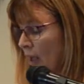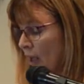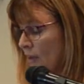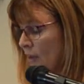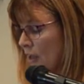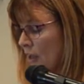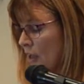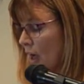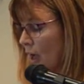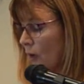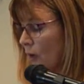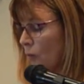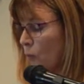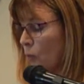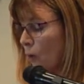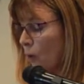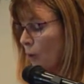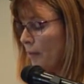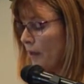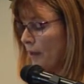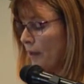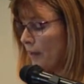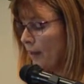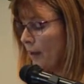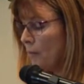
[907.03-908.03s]
the young
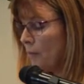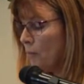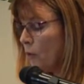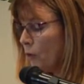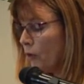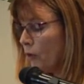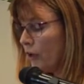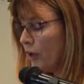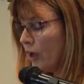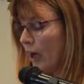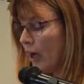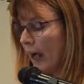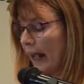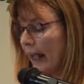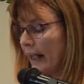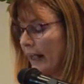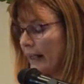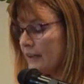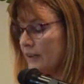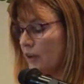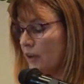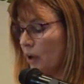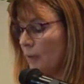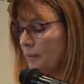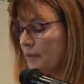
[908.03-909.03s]
woman that Mordecai had
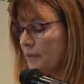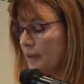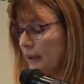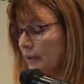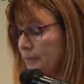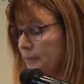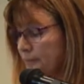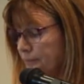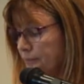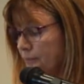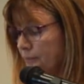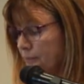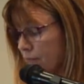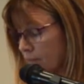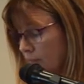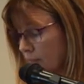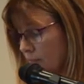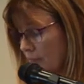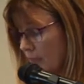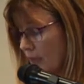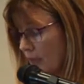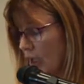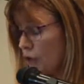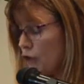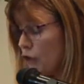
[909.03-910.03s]
adopted,
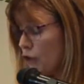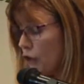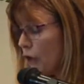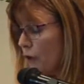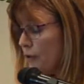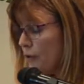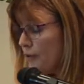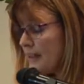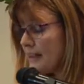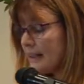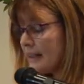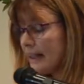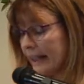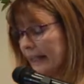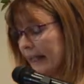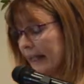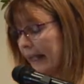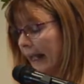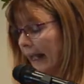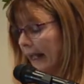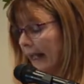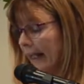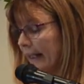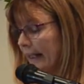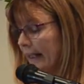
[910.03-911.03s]
to go to the
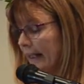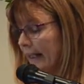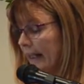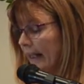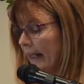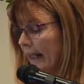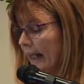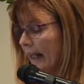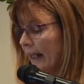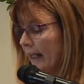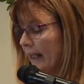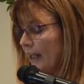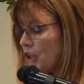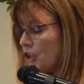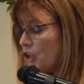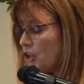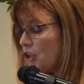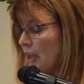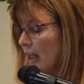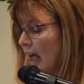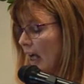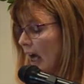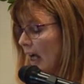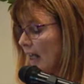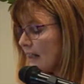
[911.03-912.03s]
king,
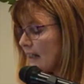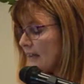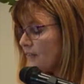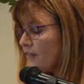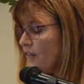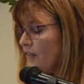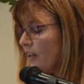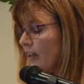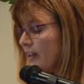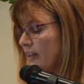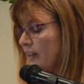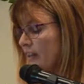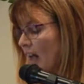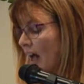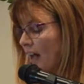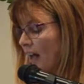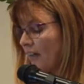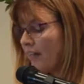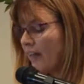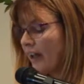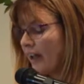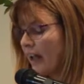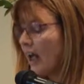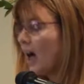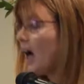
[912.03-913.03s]
she asked for
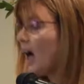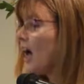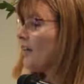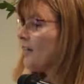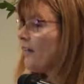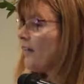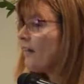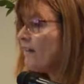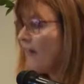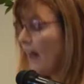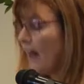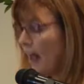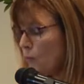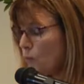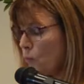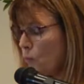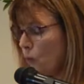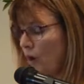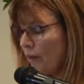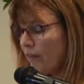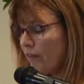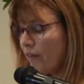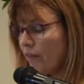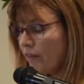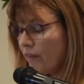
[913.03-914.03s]
nothing other than
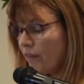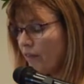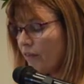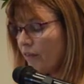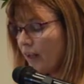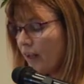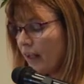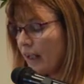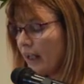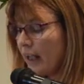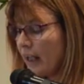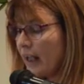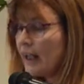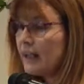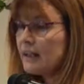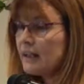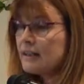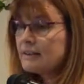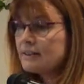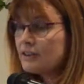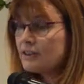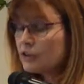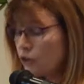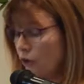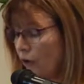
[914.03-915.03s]
what the
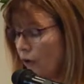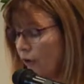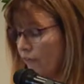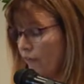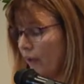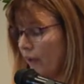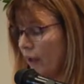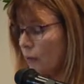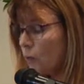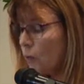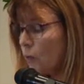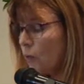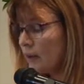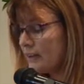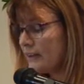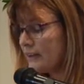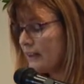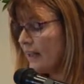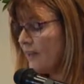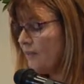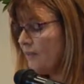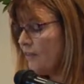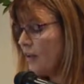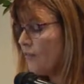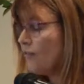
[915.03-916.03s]
king's servant was
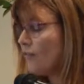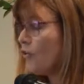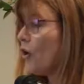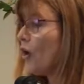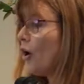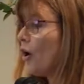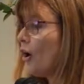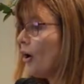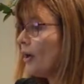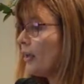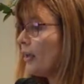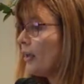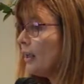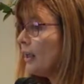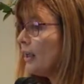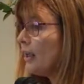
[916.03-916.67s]
giving for her.